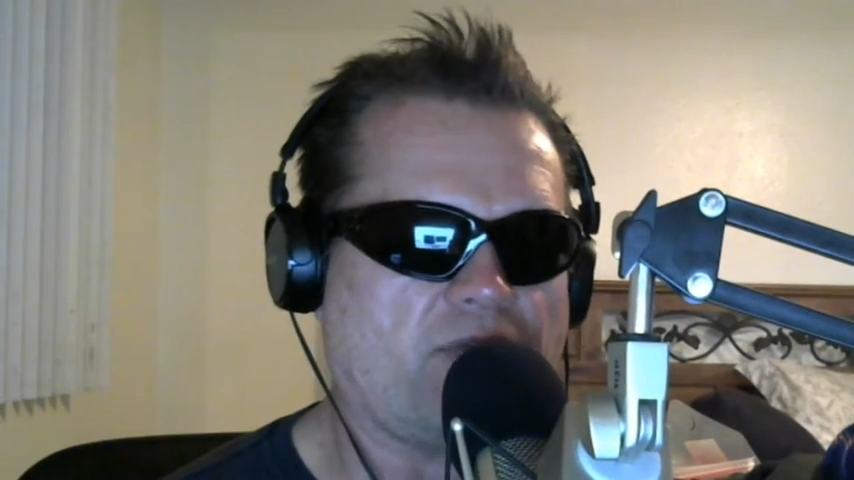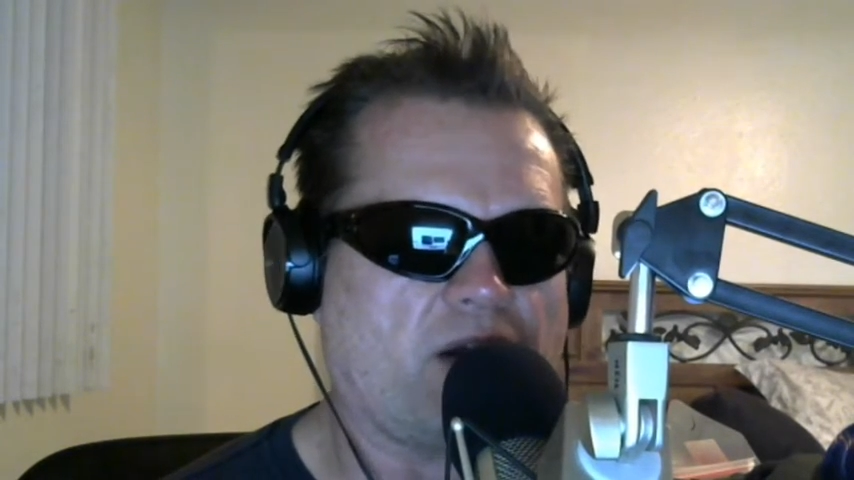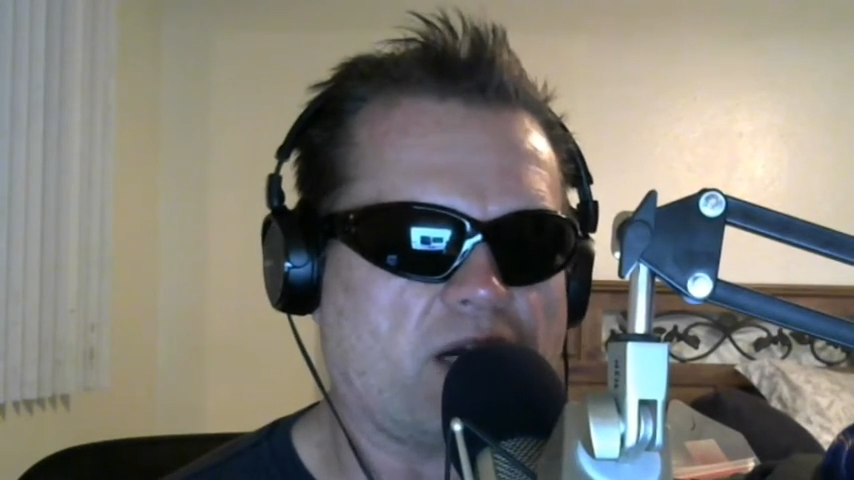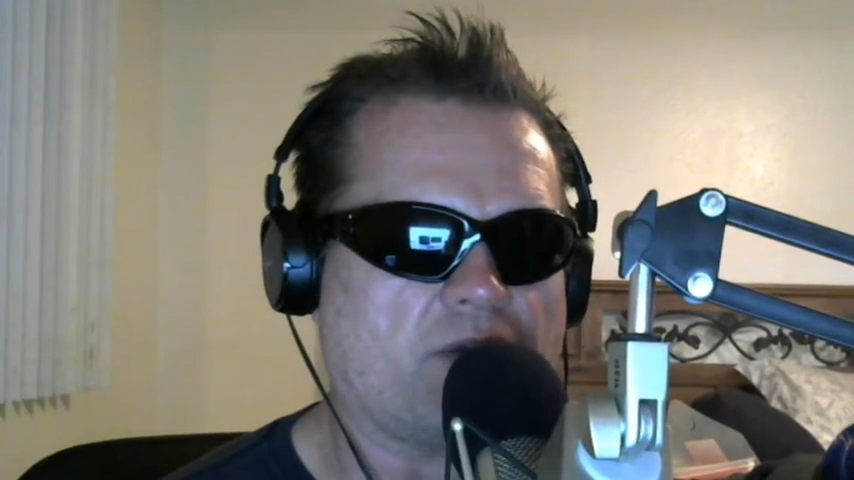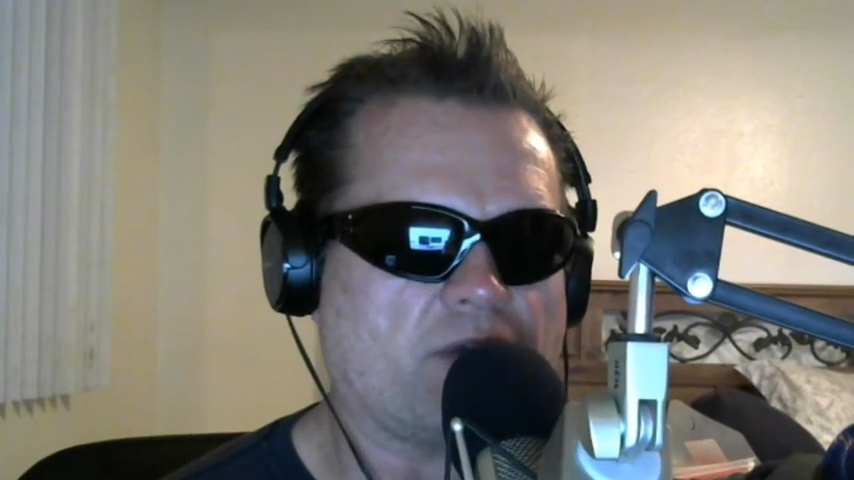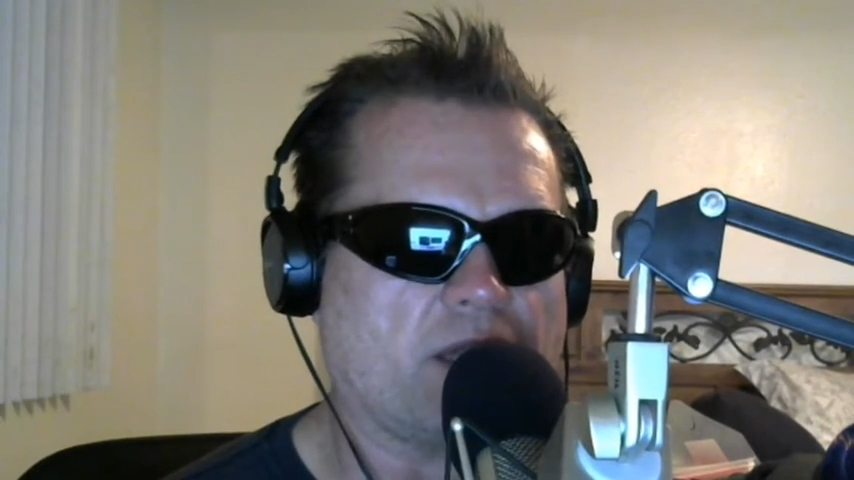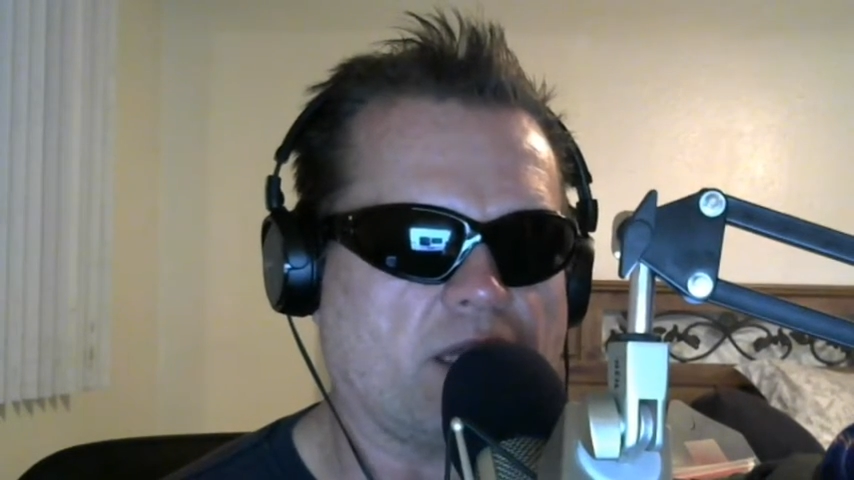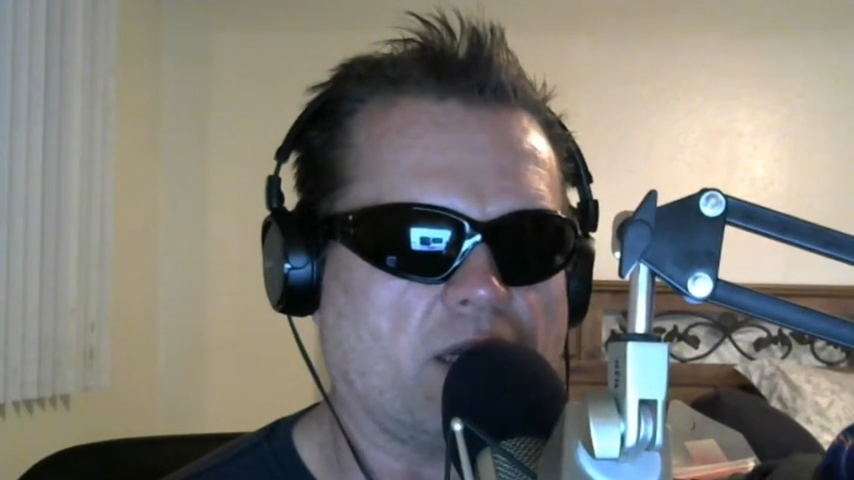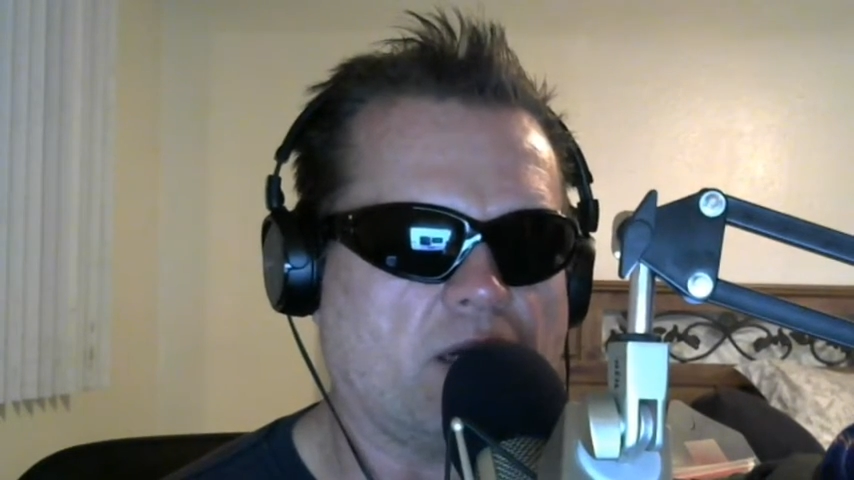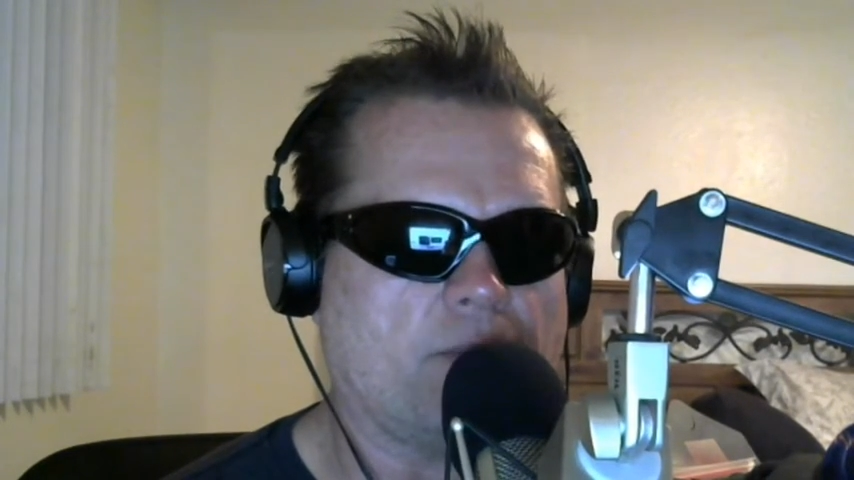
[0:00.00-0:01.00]
fuck
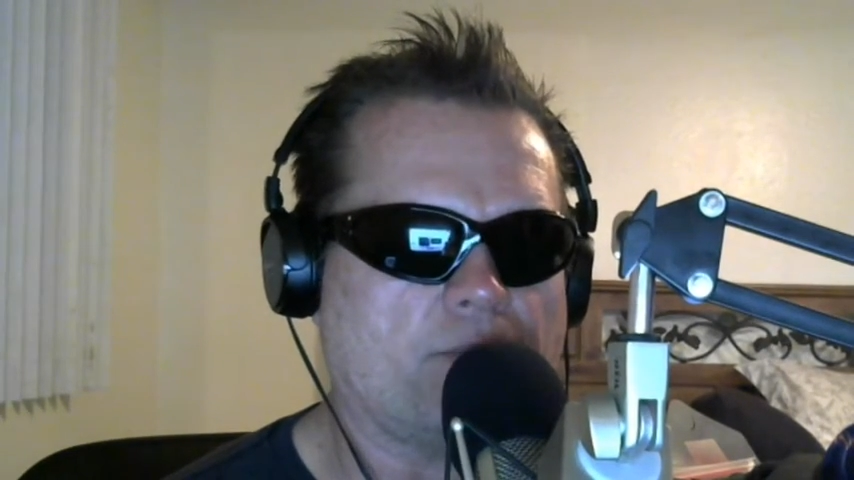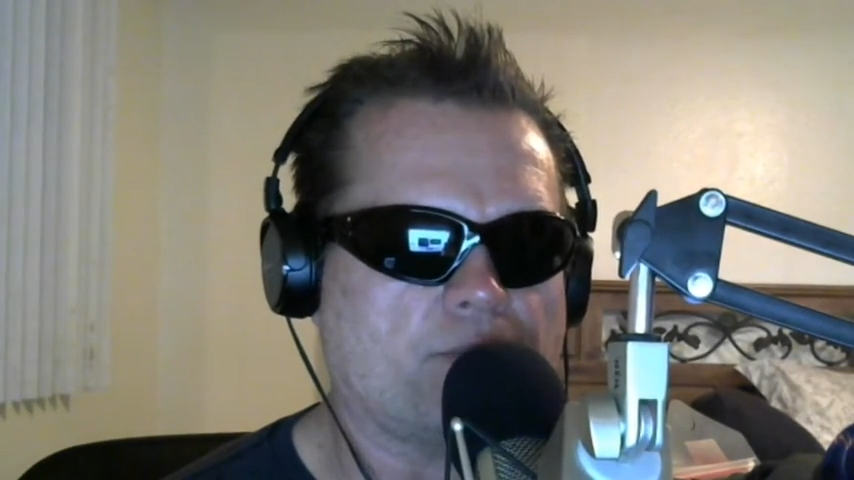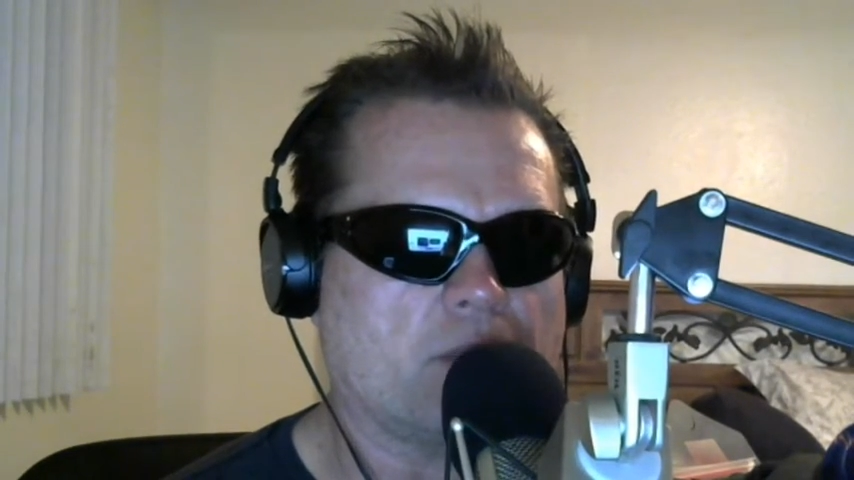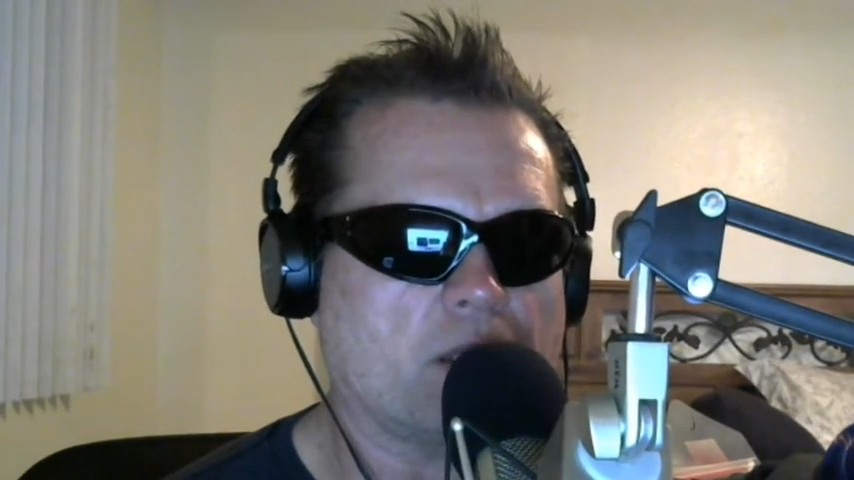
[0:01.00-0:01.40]
everything up,